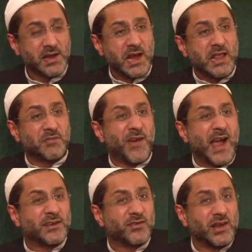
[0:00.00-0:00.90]
In
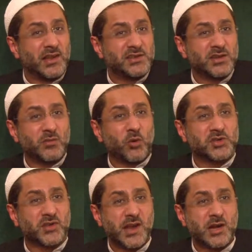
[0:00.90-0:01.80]
fact, religion
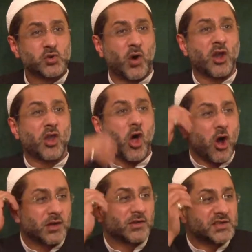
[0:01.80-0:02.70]
was there to
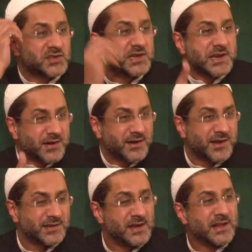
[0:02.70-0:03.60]
unlock the
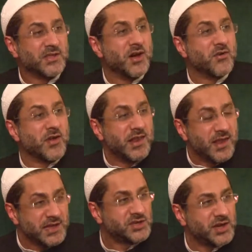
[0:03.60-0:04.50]
secret. The
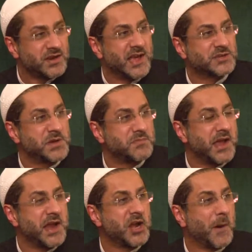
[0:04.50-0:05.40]
religion has been
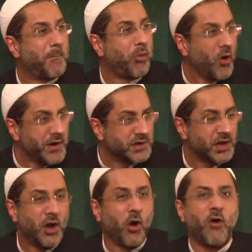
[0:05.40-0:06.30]
made a point
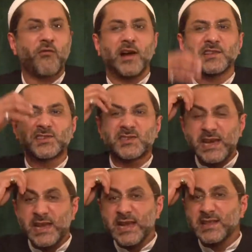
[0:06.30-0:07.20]
of
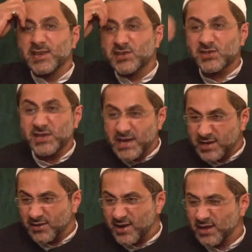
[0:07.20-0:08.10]
concealing the
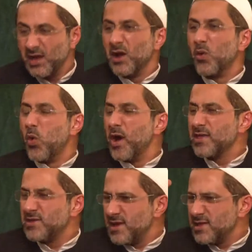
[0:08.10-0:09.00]
secret
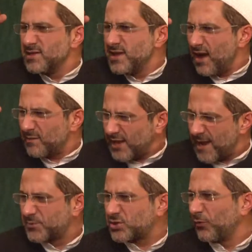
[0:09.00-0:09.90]
within the
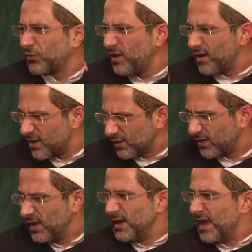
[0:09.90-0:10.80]
depths of the
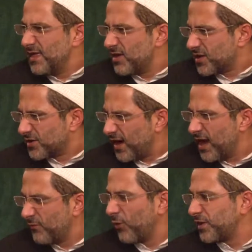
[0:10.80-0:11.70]
earth in the
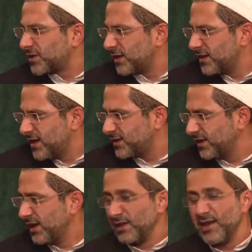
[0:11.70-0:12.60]
grave of
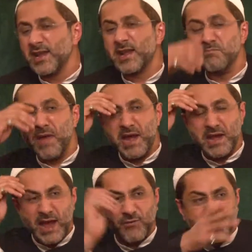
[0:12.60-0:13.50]
eternity that it may
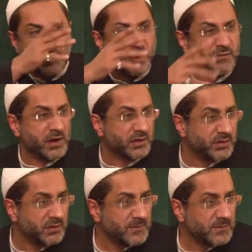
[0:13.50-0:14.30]
never be revealed.